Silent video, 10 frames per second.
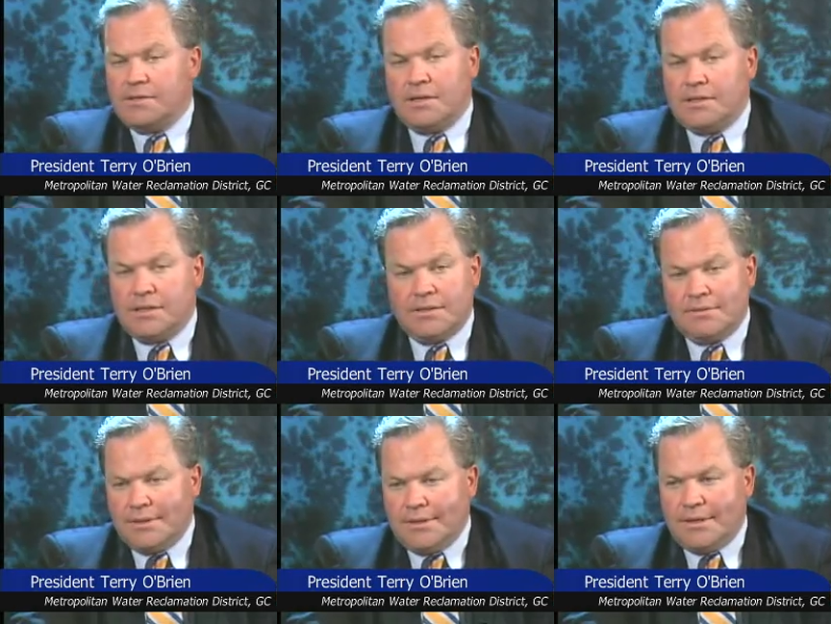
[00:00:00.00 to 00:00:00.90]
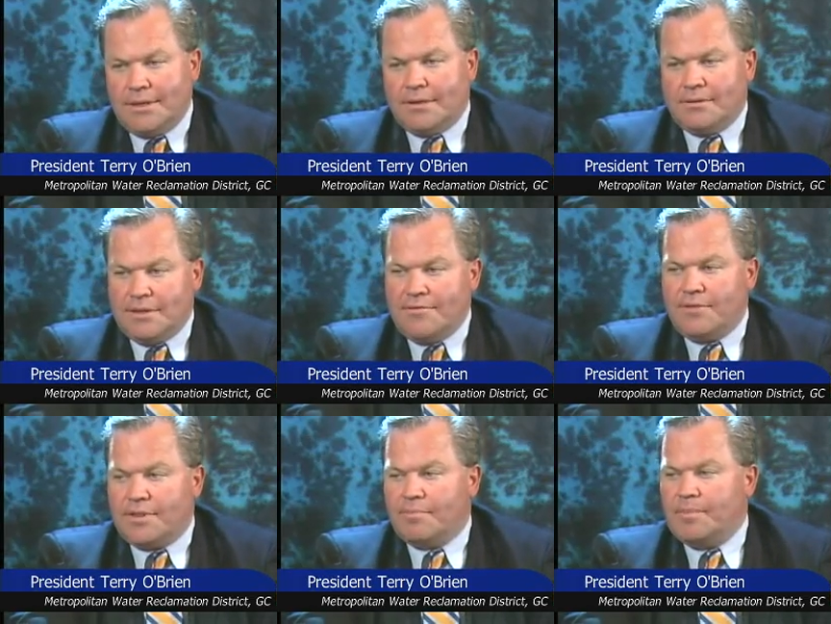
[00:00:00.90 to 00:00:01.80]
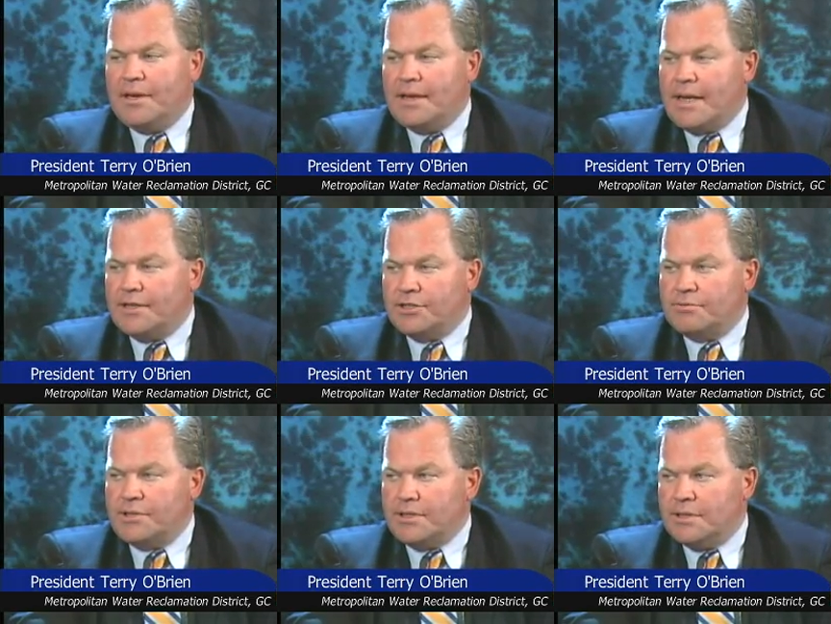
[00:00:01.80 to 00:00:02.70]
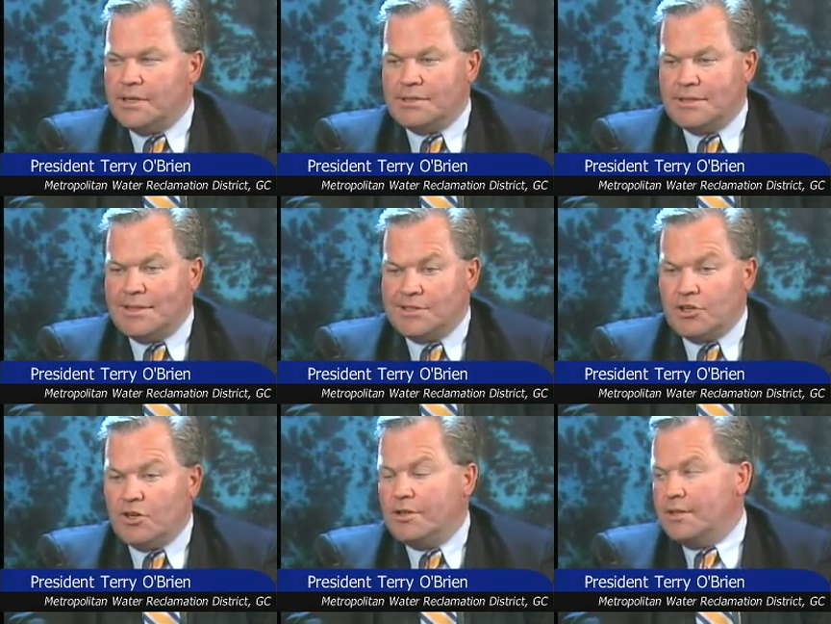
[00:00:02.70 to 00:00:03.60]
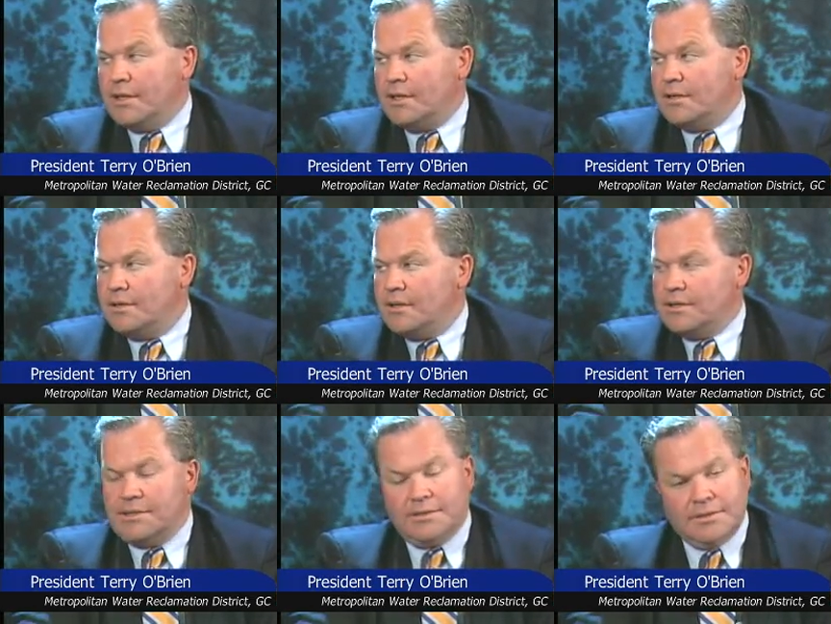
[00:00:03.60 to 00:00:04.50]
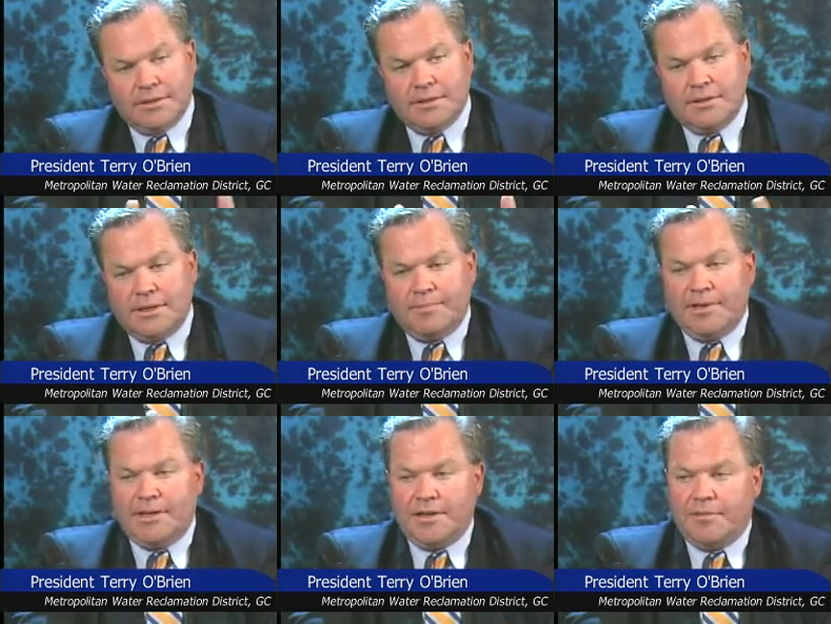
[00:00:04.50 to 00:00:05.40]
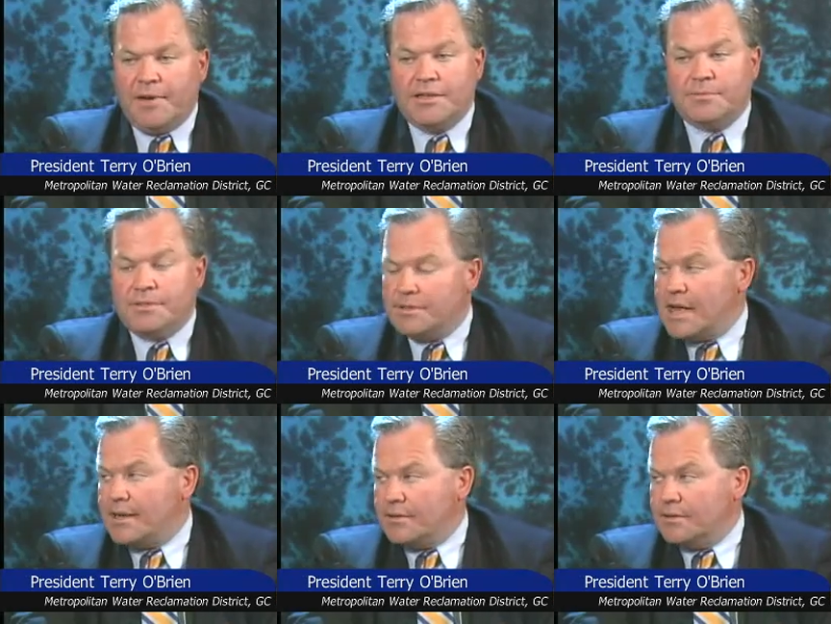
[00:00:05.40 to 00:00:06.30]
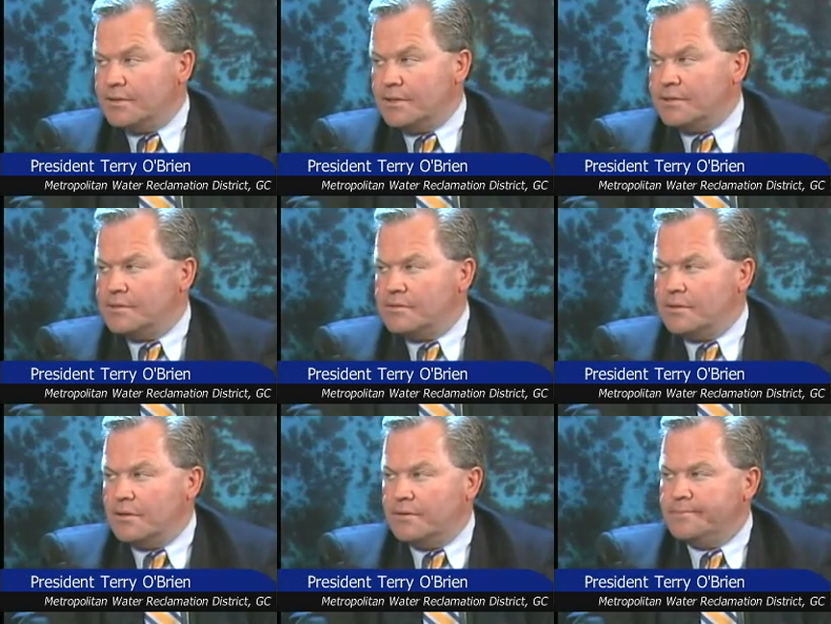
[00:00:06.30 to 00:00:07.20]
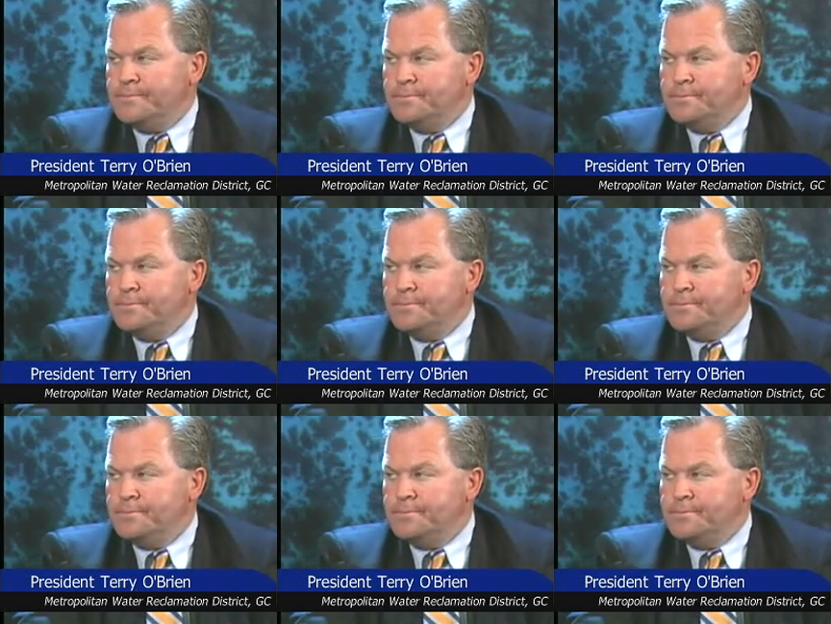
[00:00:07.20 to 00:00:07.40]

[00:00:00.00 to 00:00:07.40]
So I said, you know, live with it being on the street. I said, that's a good thing. I said, mm. it being in your basement is not a good thing. So no, for